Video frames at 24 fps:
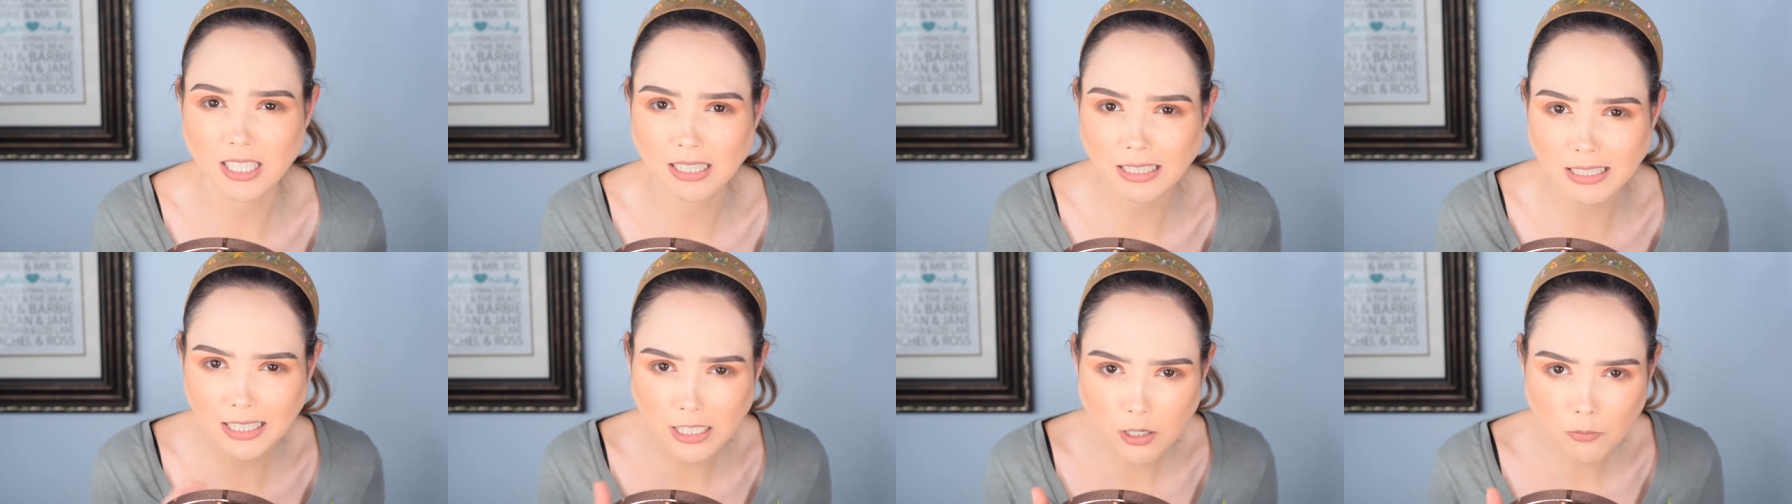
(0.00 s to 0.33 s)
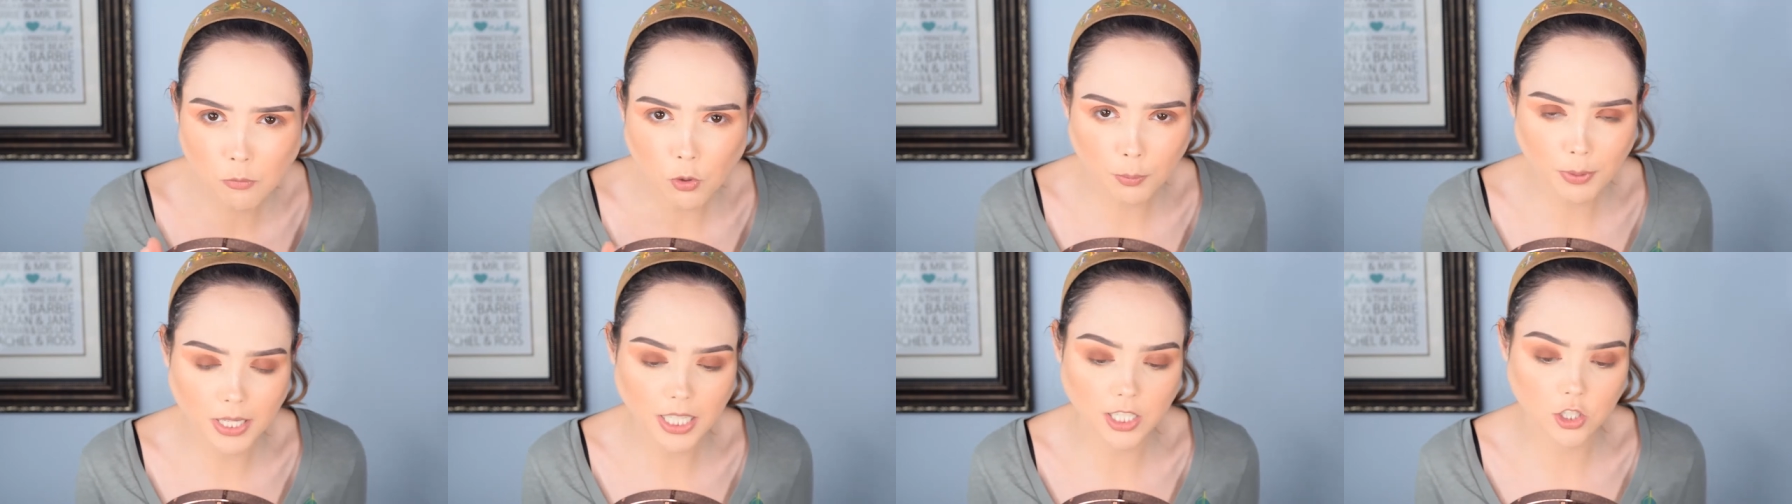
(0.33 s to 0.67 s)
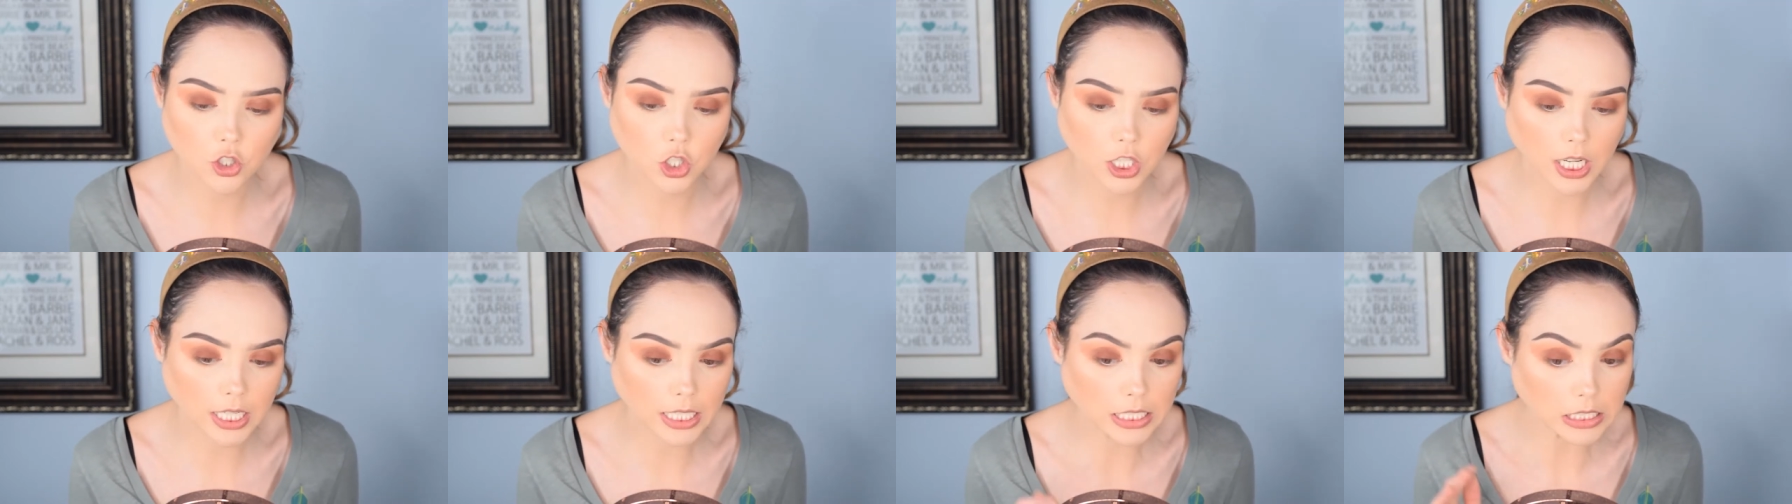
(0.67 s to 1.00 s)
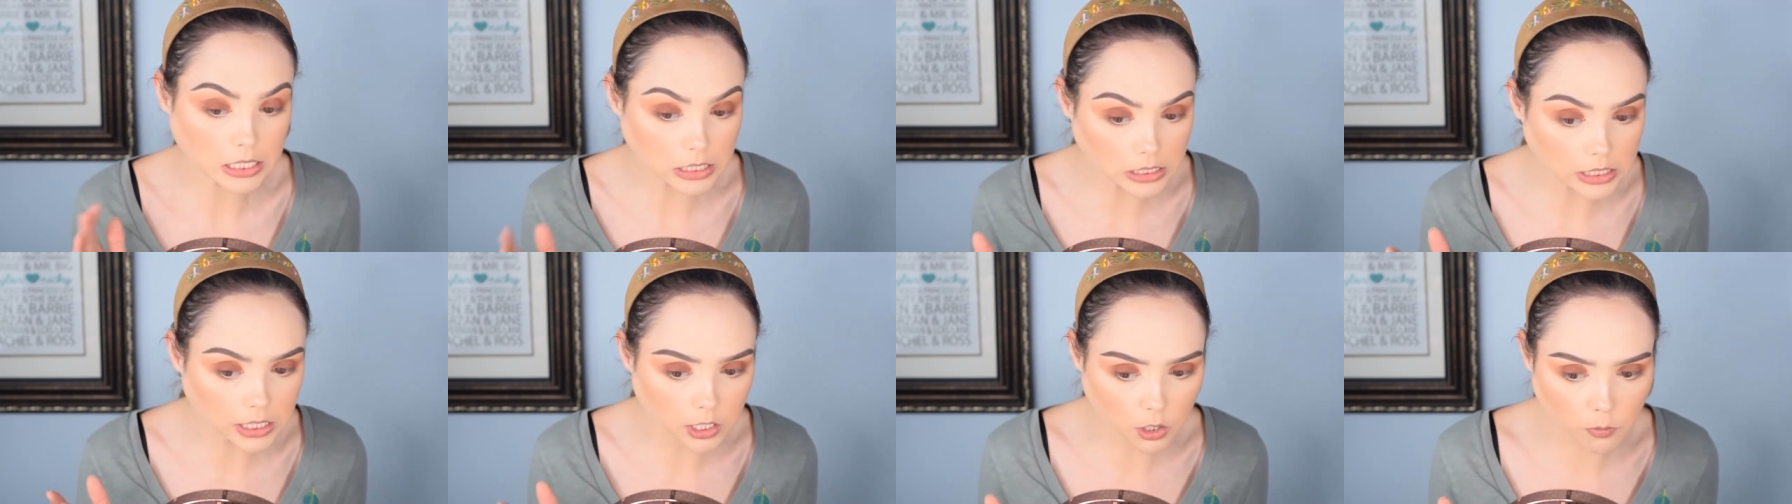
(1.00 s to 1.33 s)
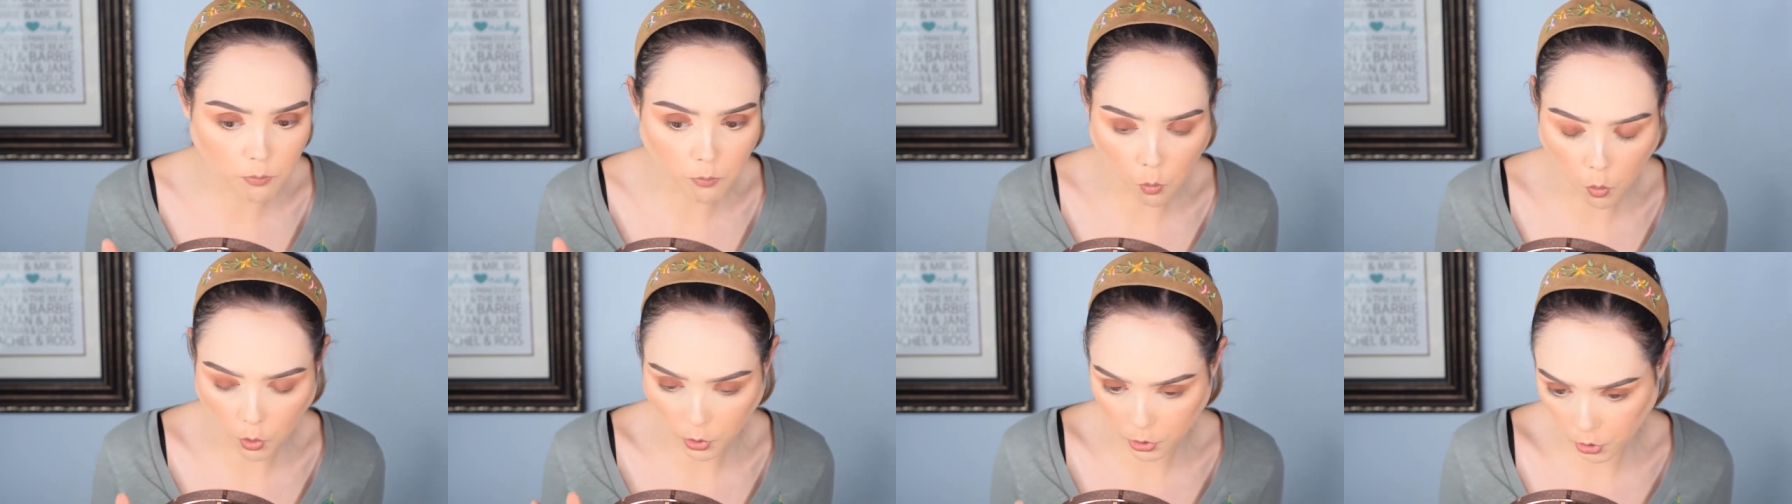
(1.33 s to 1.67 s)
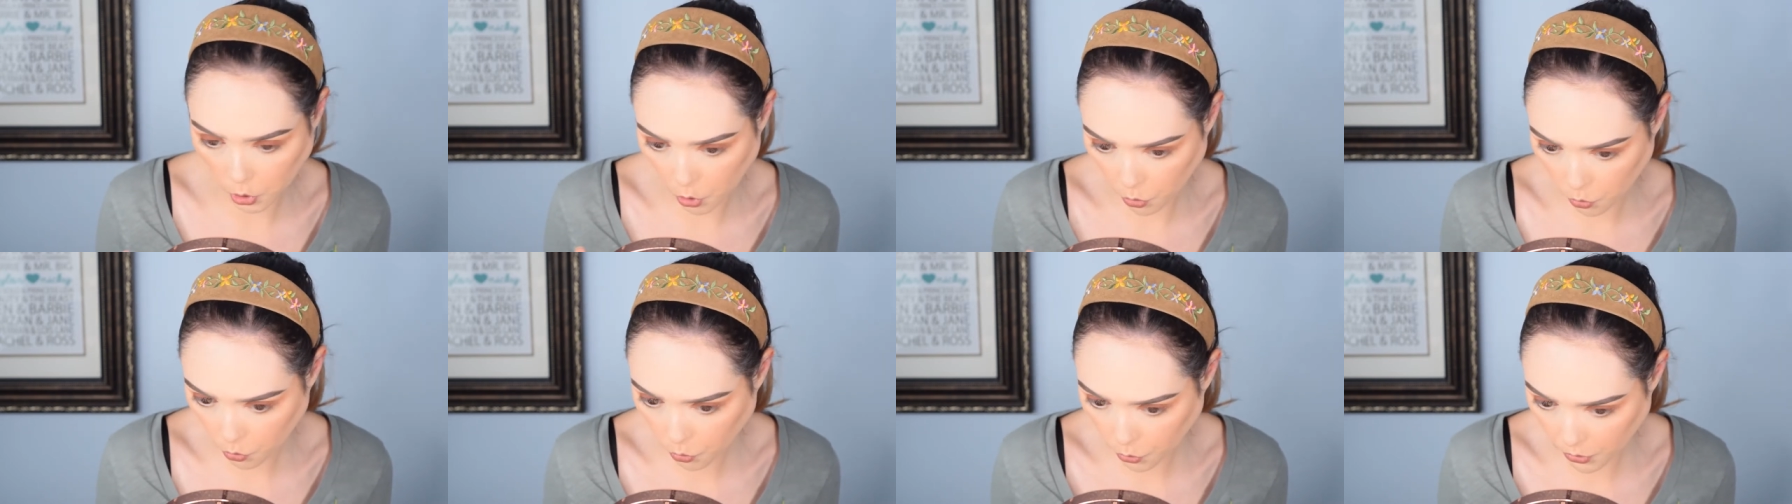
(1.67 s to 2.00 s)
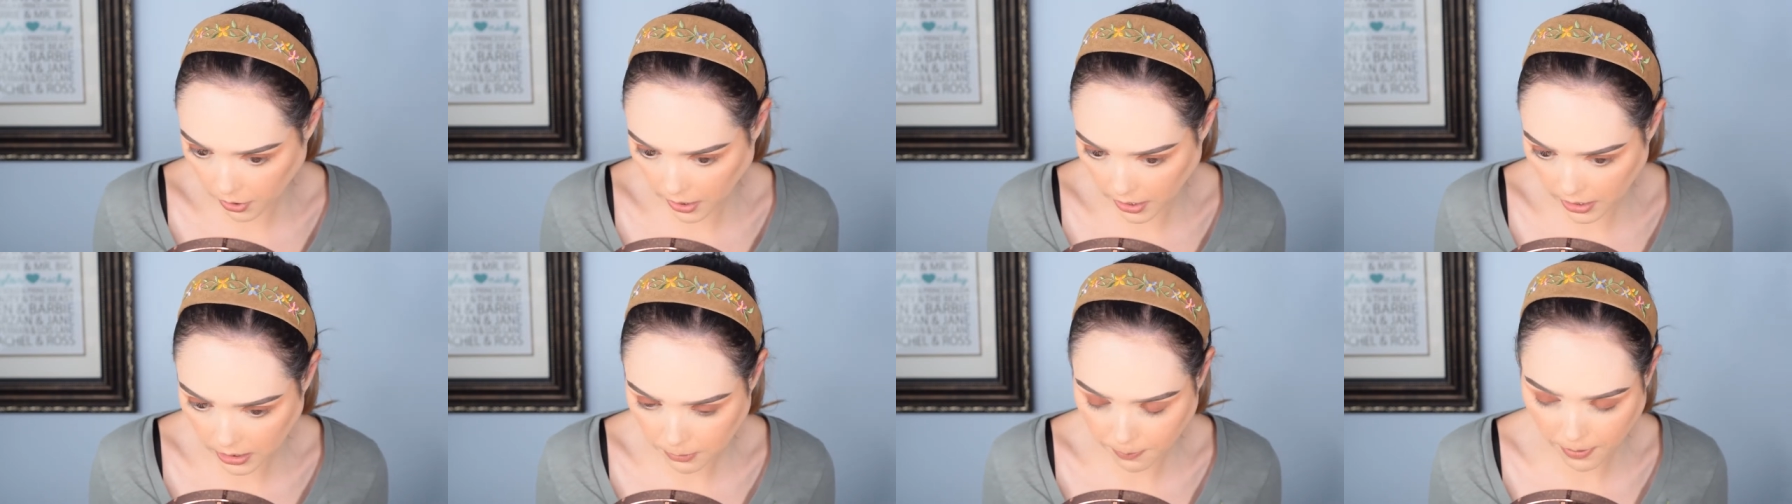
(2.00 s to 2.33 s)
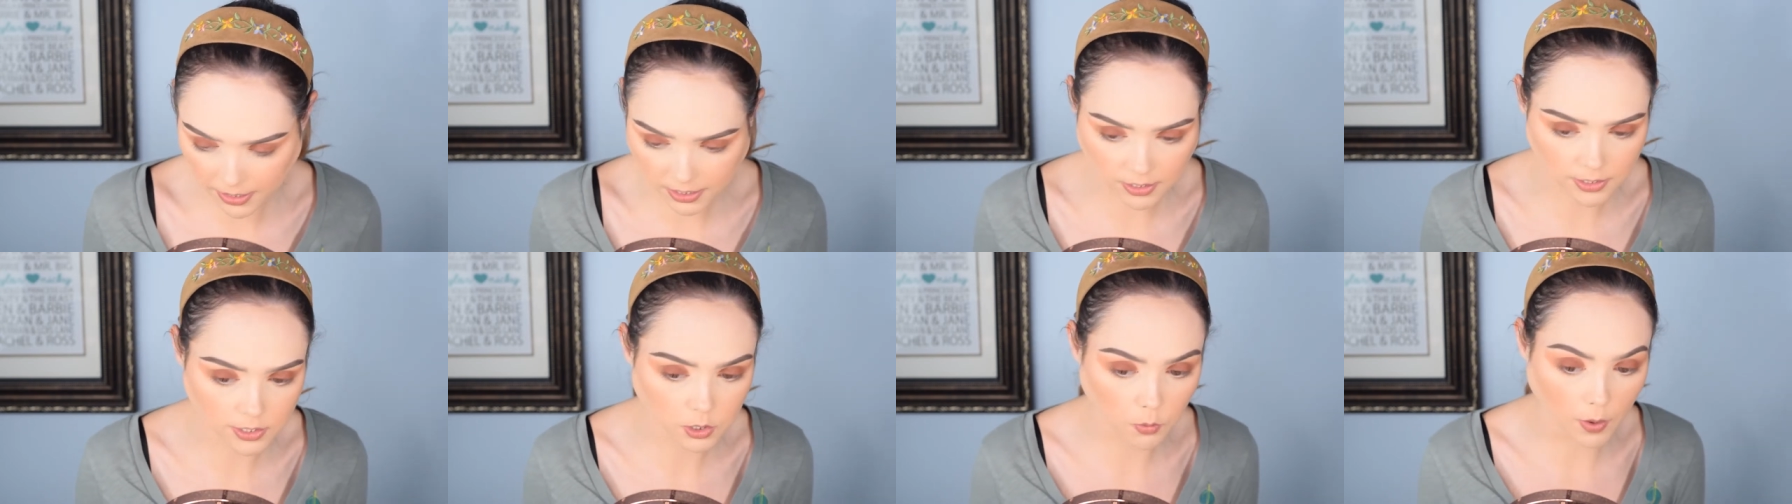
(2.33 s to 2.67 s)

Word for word: little more peachy and it's a little more neutral than I expected.